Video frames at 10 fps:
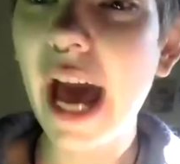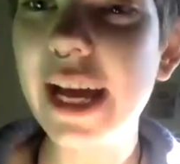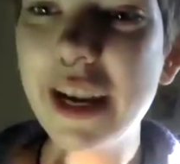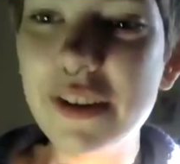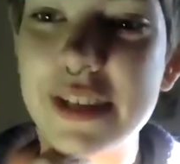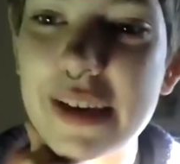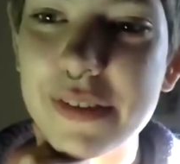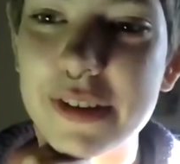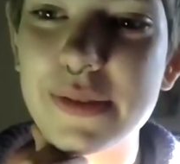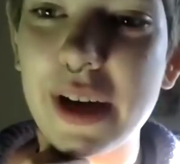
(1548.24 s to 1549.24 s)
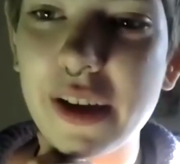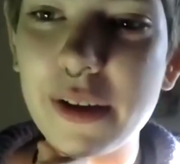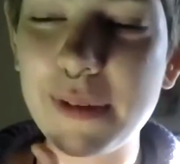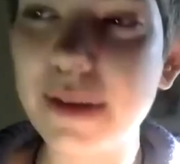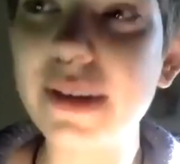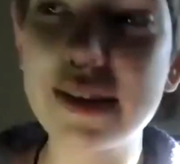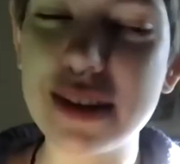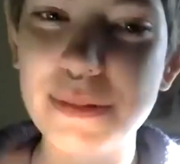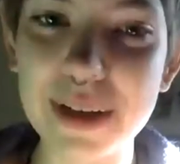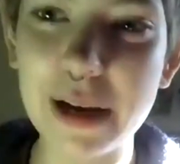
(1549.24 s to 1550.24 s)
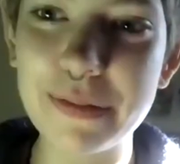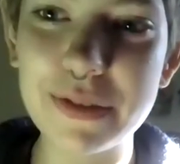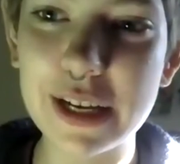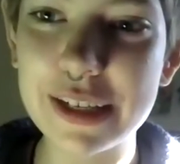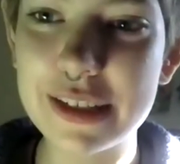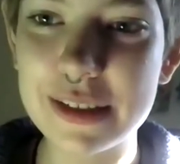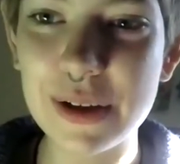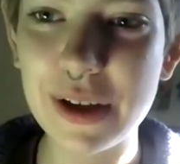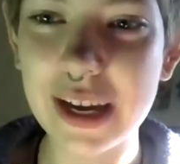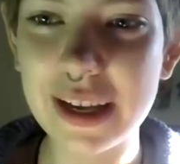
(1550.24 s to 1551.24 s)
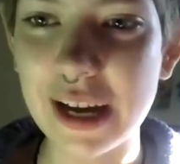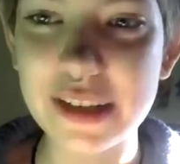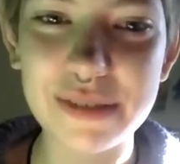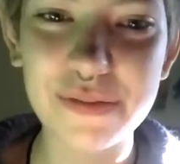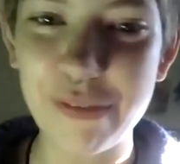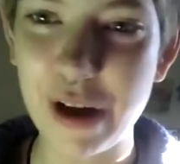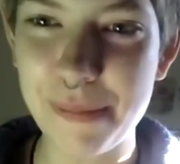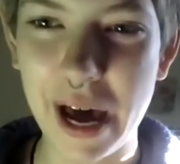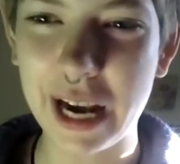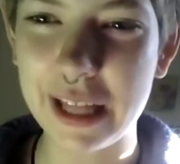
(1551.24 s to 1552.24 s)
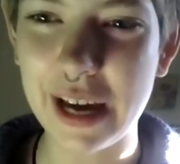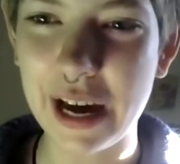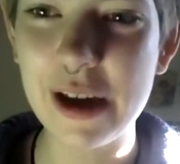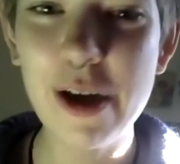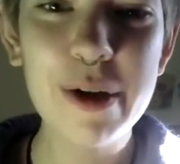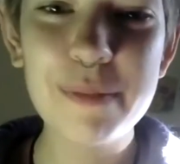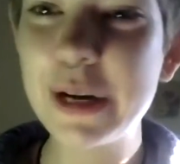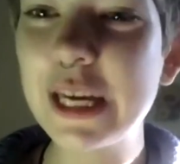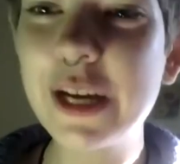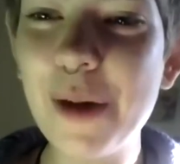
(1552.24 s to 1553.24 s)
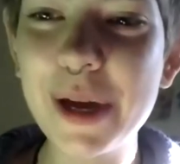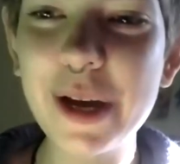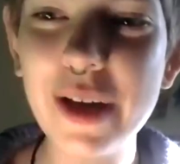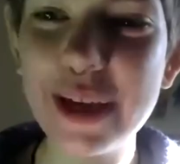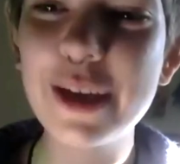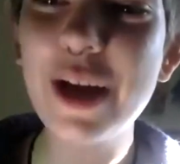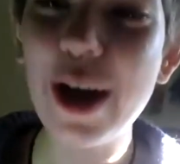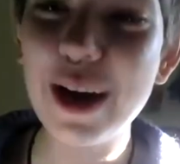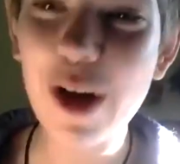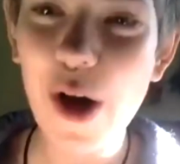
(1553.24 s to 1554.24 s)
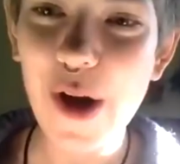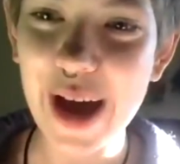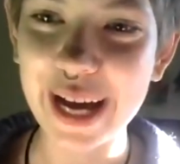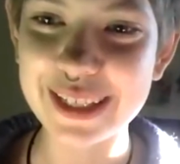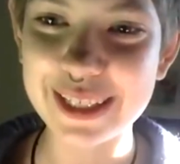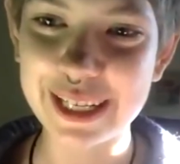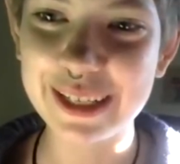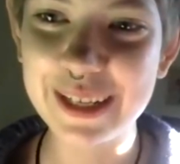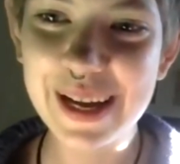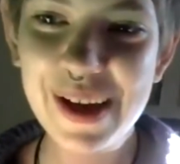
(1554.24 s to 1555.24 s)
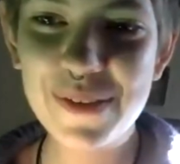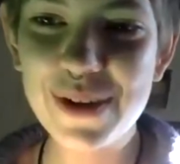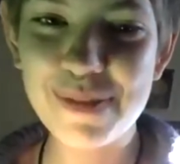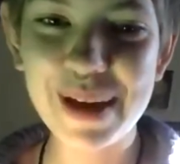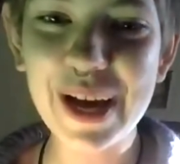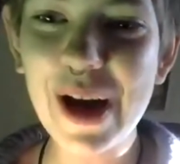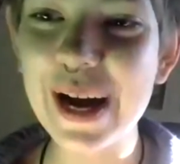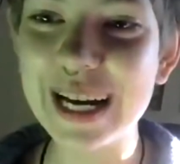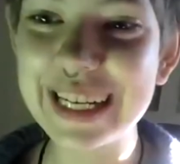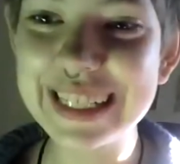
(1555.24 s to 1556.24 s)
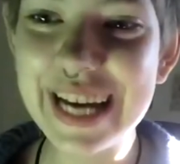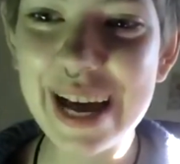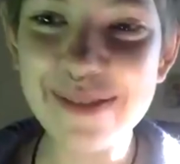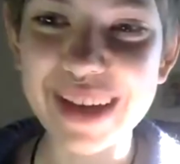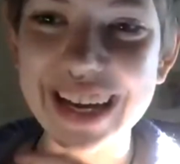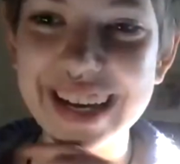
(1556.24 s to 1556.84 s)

I cut out David as well, but I'm gonna see him in a couple days. So I, I did very bad at that. But he got my car. He got in a car accident with my car, and he didn't tell me.